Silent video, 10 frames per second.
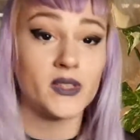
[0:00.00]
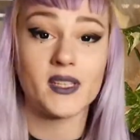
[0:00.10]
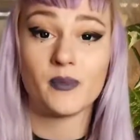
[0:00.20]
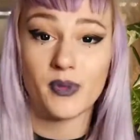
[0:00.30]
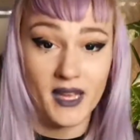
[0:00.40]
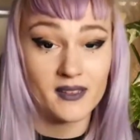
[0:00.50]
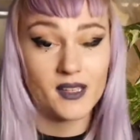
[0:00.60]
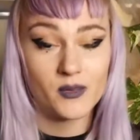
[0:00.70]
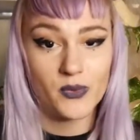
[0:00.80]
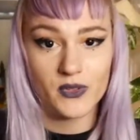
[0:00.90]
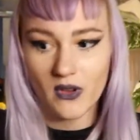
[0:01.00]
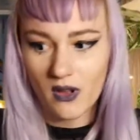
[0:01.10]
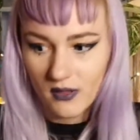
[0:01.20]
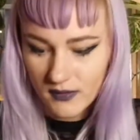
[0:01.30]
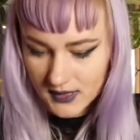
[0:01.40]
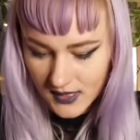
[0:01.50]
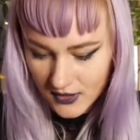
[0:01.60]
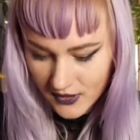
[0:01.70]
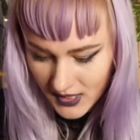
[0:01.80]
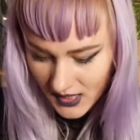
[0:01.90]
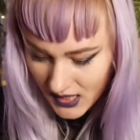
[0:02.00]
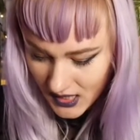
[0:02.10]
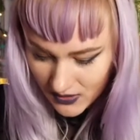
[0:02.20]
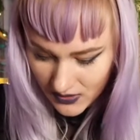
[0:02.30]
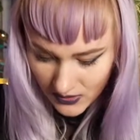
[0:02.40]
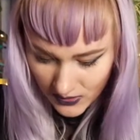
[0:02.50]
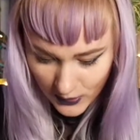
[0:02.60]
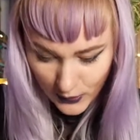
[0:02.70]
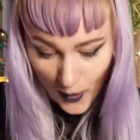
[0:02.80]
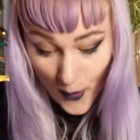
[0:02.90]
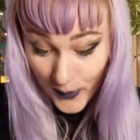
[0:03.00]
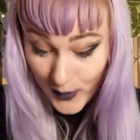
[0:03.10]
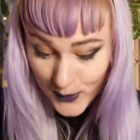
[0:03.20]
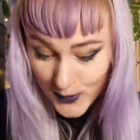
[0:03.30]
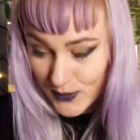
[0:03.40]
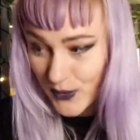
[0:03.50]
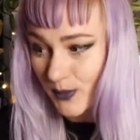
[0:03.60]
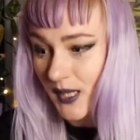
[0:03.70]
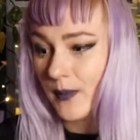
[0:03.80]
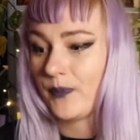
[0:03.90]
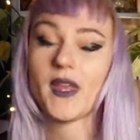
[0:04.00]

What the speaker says: that the plant can put all of its energy into growing roots for me.